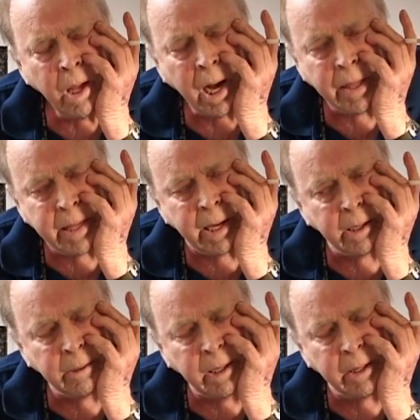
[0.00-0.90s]
I
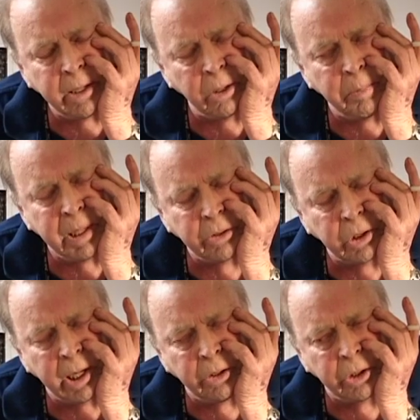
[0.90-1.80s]
think. I think there'll be a
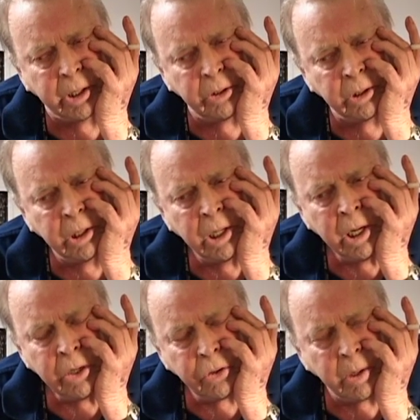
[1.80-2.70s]
slight change
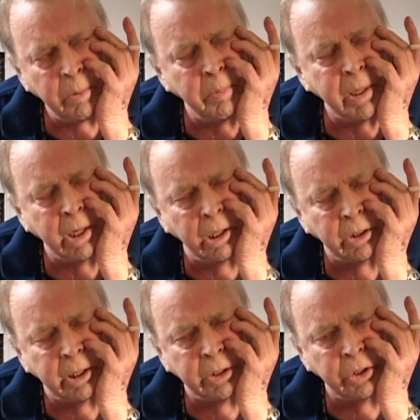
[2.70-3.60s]
simply because
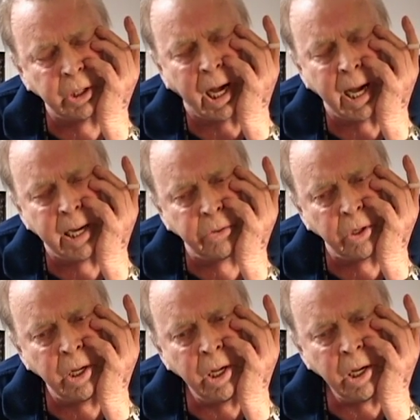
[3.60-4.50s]
of the size
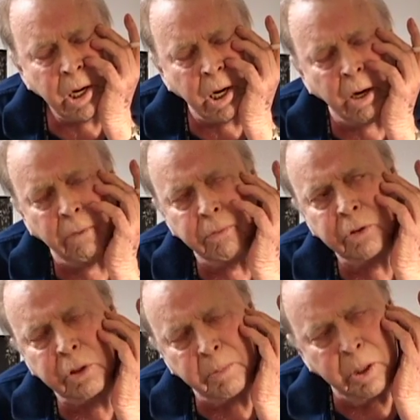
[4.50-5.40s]
of
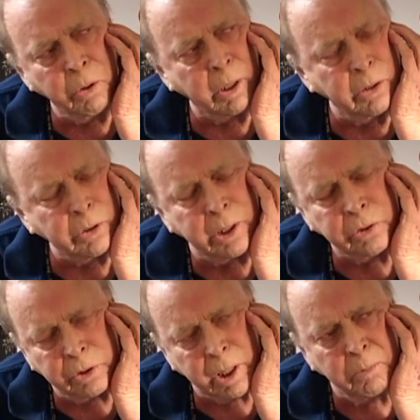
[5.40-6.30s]
some of the
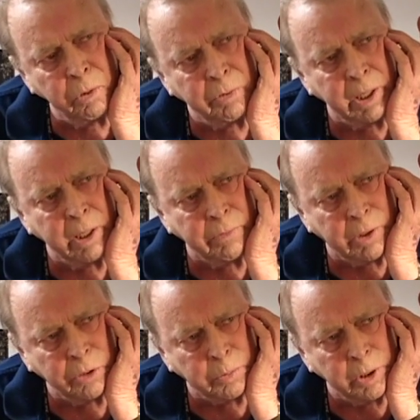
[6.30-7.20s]
organizations that are moving into
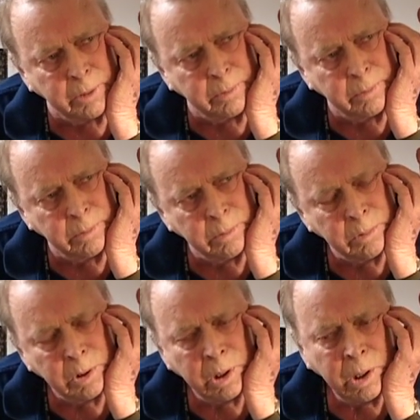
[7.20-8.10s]
Fells Point
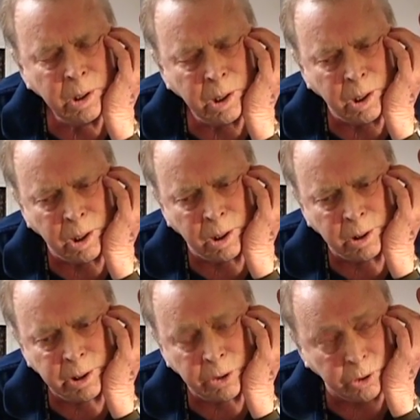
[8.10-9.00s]

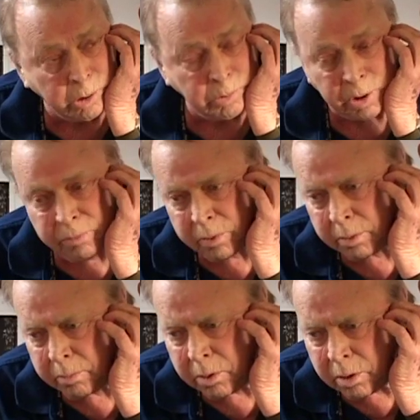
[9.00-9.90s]
uh, in terms of
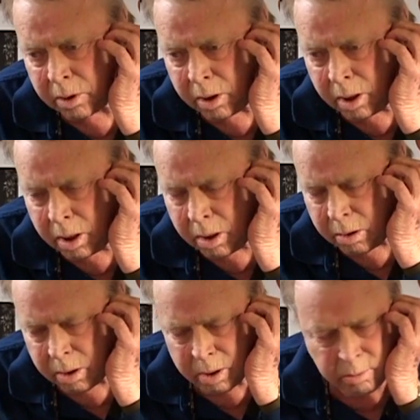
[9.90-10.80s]

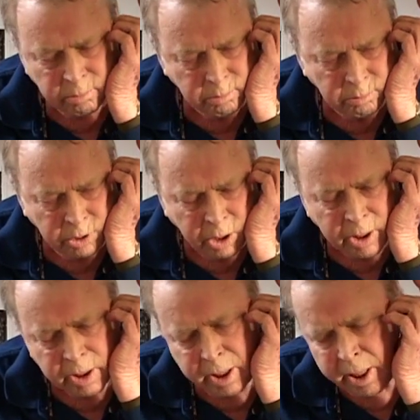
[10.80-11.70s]
uh, uh, the
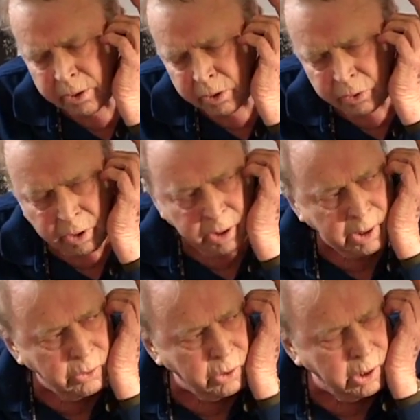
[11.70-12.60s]
architects, consulting
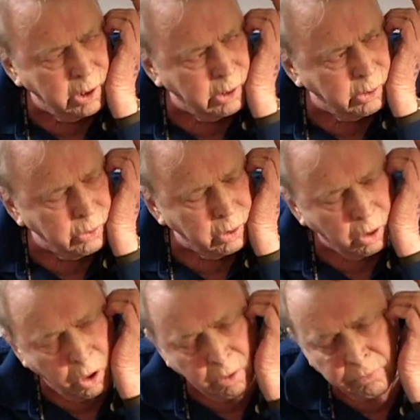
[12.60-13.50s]
engineers,
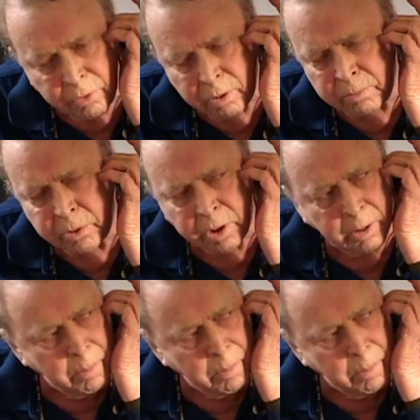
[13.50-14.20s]
law firms,